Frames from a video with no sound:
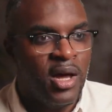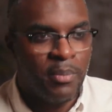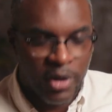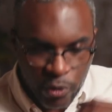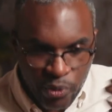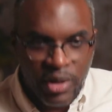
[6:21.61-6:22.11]

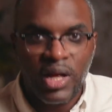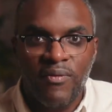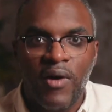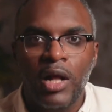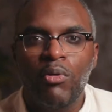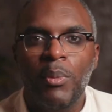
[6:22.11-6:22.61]
but really
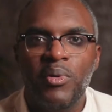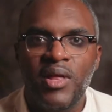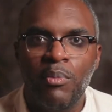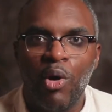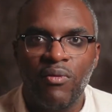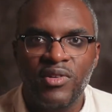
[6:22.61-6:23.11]
follow up with
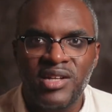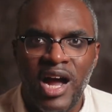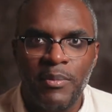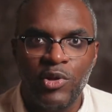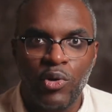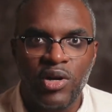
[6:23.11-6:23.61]
them over
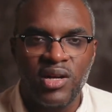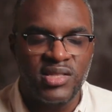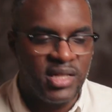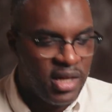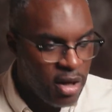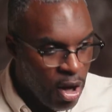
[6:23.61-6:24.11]
time in order to
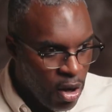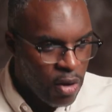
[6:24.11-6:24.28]
see,